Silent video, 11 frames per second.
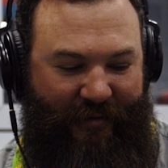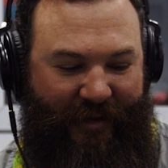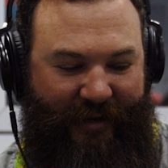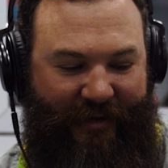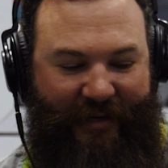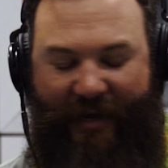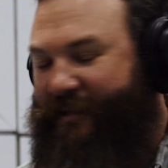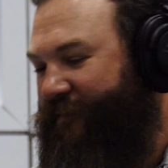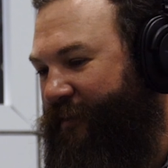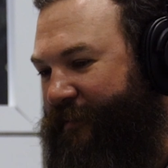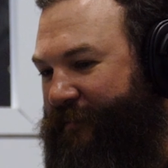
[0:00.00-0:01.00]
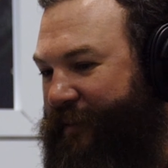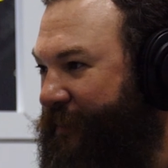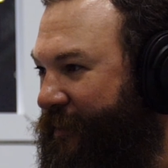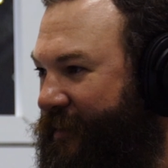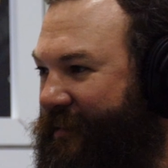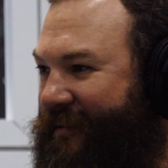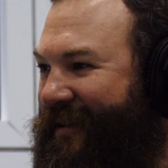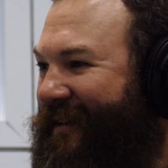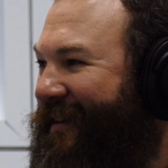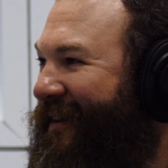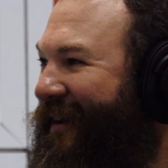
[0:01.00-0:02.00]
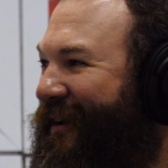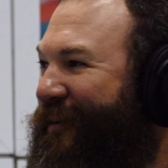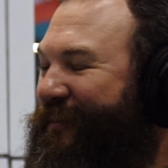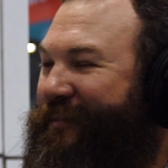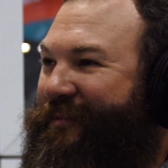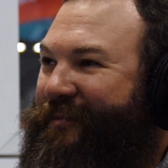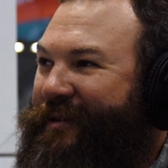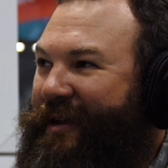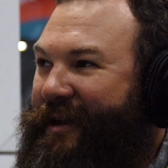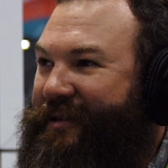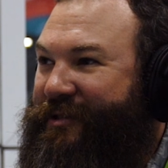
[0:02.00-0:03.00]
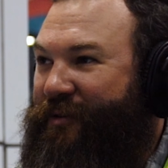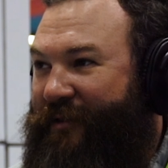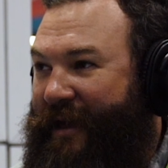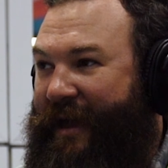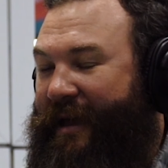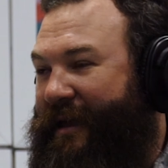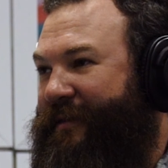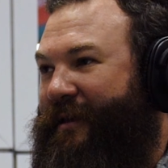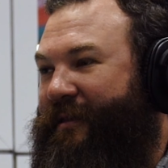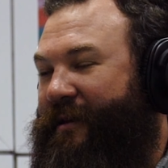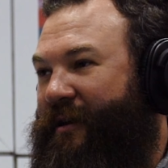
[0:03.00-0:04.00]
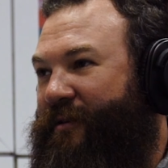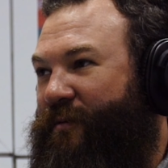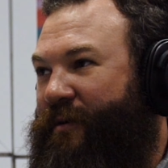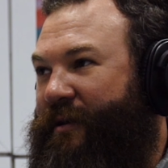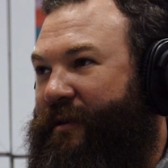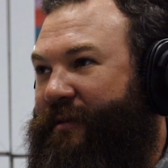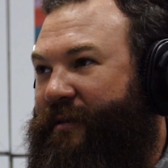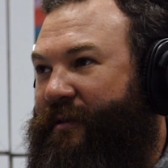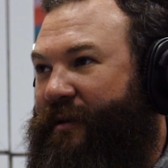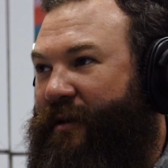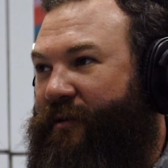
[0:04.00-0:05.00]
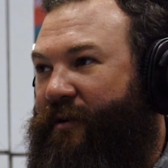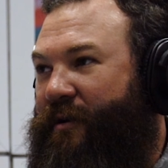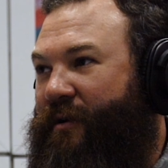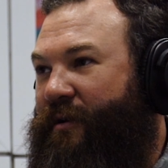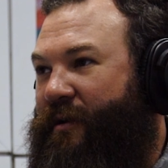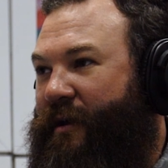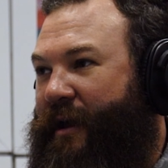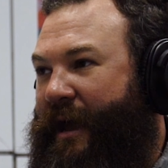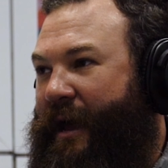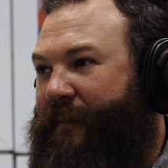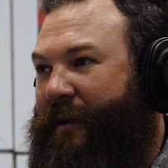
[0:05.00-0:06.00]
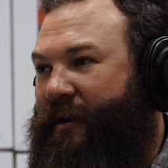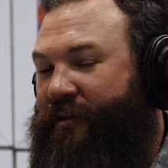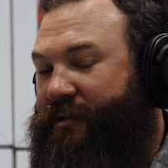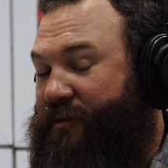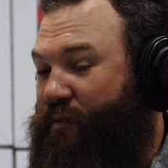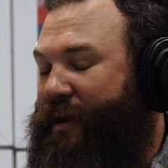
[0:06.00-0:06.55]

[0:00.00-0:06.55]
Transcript: getting texts from people. Oh. Um, and so that, and then the other one, the other app I use is